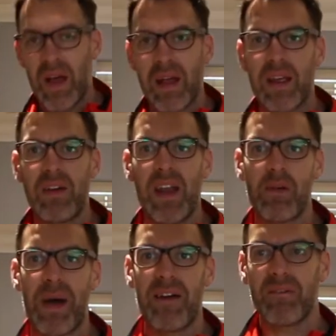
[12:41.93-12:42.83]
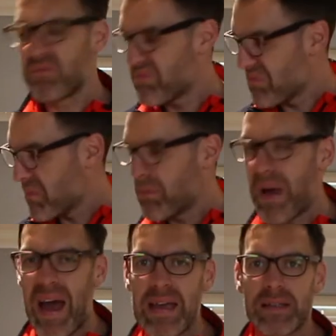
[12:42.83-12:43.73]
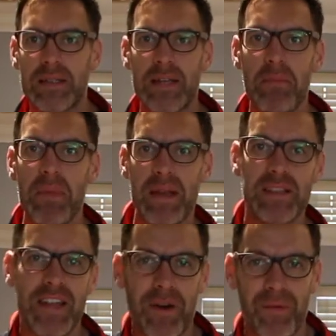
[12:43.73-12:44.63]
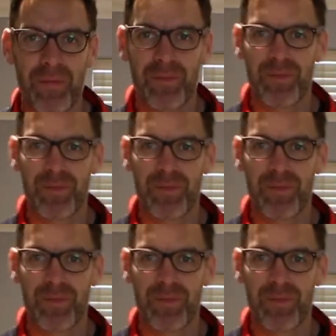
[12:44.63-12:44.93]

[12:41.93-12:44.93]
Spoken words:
And give it another about 8 to 10 minutes now.